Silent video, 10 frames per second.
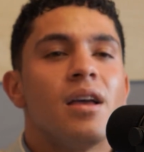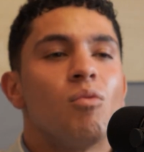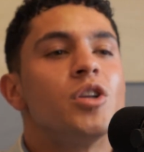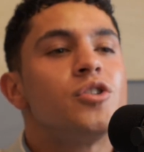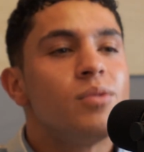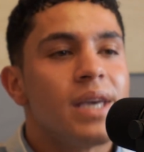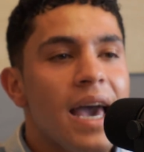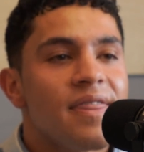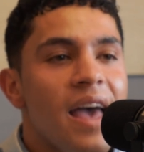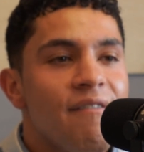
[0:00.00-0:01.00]
Once you
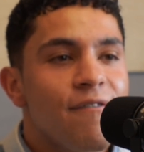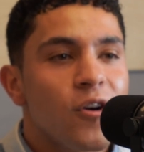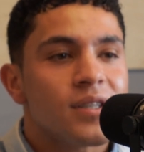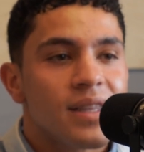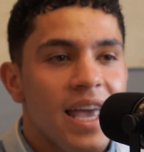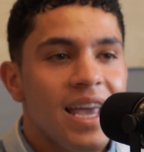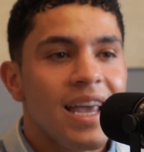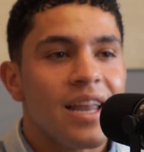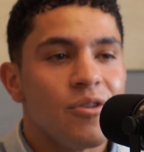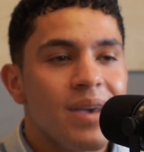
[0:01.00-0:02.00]
get that first
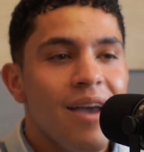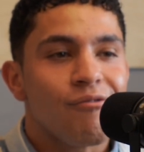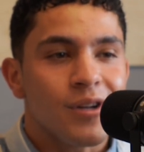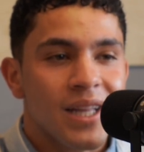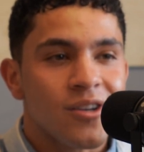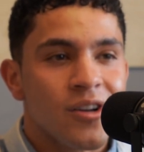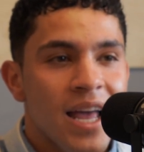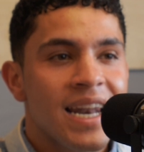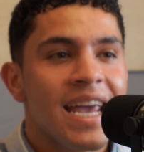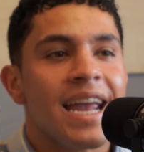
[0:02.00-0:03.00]
thing and you get really good
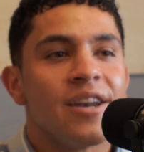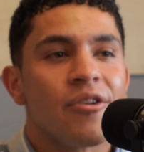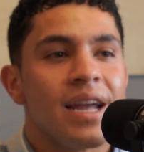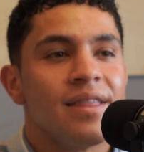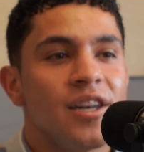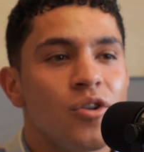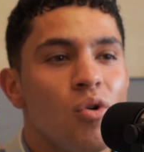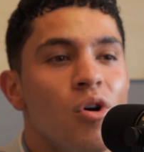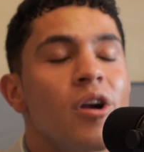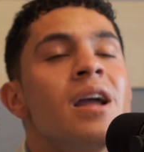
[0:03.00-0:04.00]
at it and you're in the
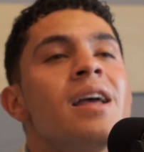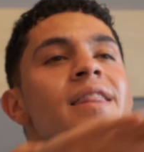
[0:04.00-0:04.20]
door,